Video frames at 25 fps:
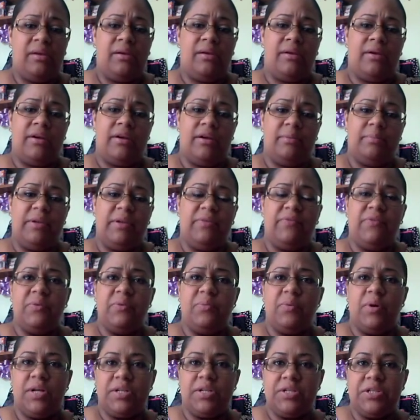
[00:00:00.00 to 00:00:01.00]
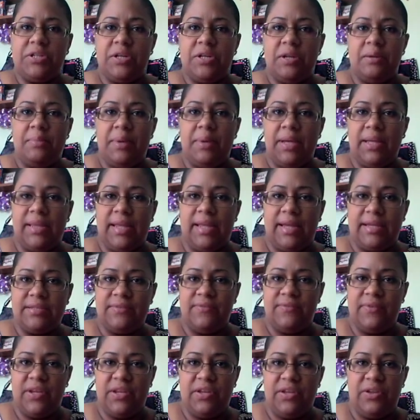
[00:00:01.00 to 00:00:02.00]
if you watched my last
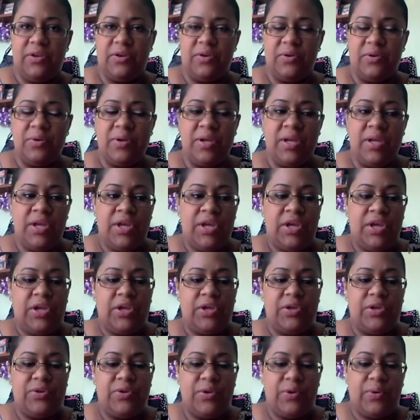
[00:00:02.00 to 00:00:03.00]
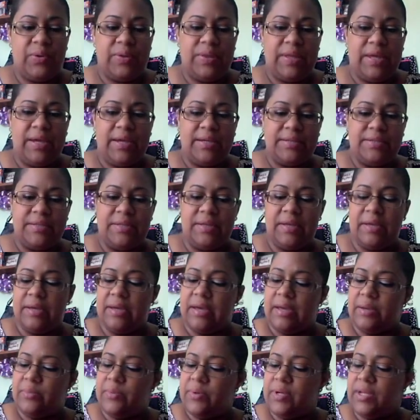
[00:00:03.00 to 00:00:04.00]
video, you know that
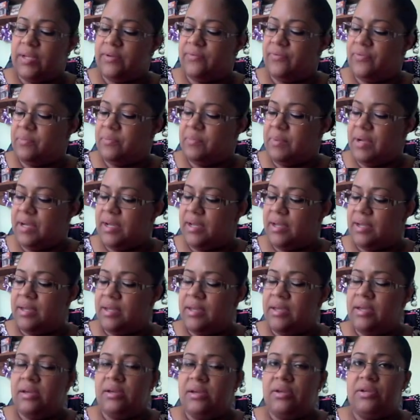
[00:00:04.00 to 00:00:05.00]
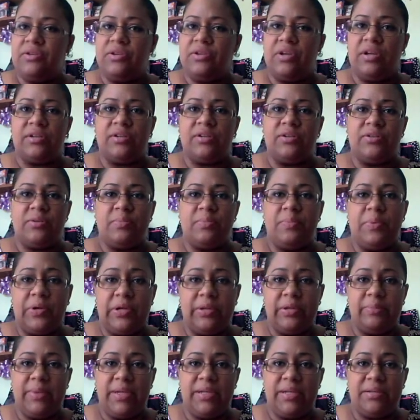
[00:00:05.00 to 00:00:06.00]
I went in for my doctor's
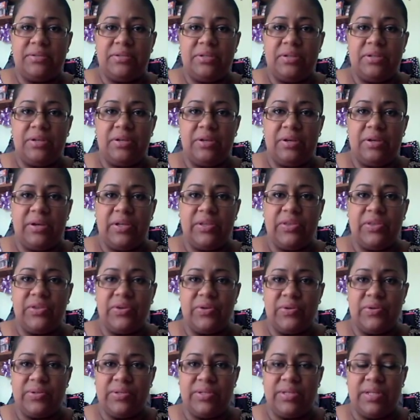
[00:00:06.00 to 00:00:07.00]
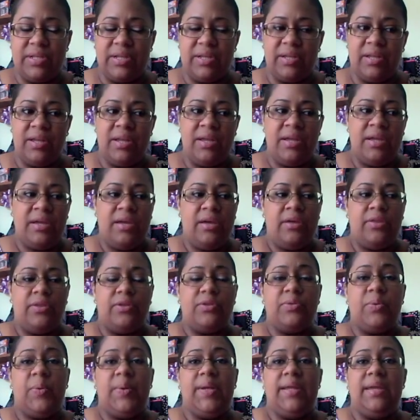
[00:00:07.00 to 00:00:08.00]
appointment on Thursday, the
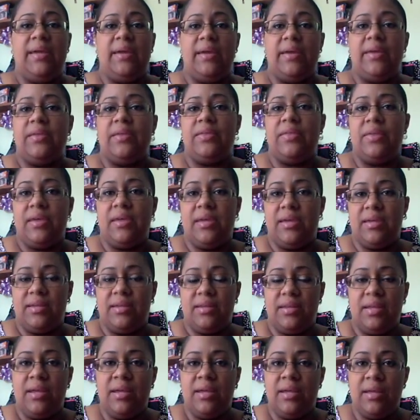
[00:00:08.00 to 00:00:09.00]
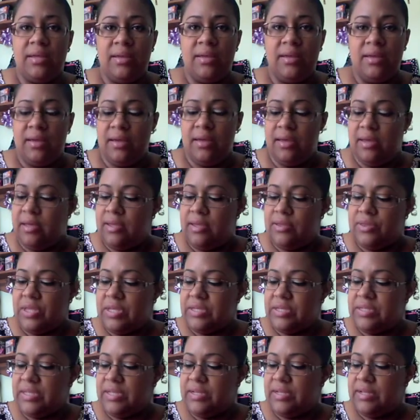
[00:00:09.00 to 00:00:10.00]
28th, and
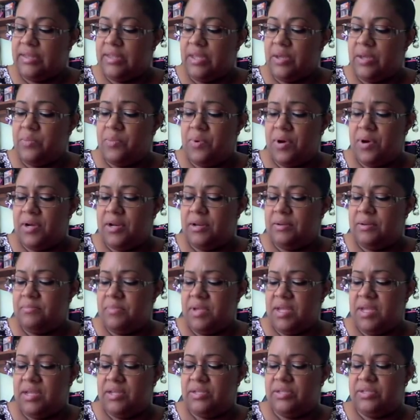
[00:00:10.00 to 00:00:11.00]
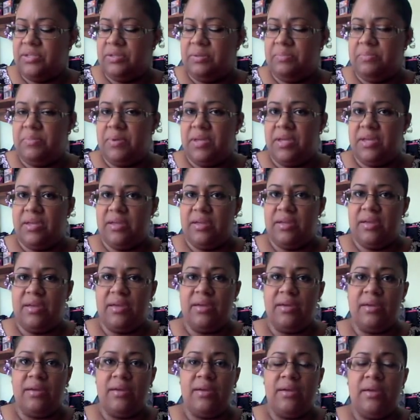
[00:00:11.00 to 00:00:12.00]
they said that they wanted me to be
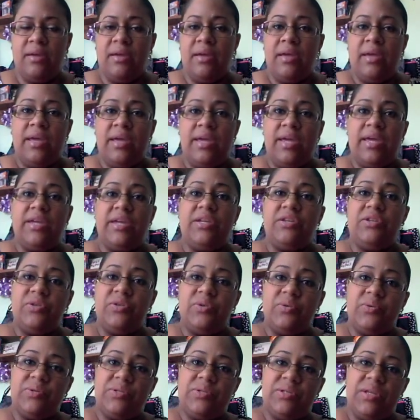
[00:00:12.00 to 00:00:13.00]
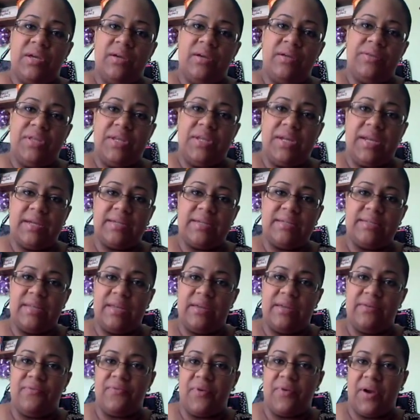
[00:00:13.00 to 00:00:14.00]
induced the next
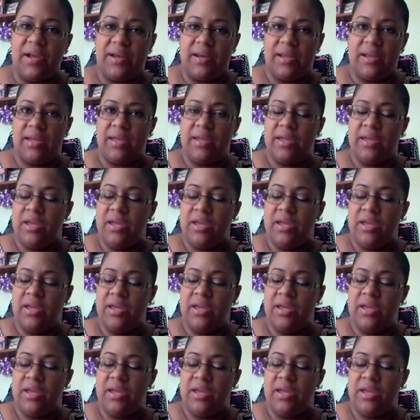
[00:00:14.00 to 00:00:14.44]
day, Friday.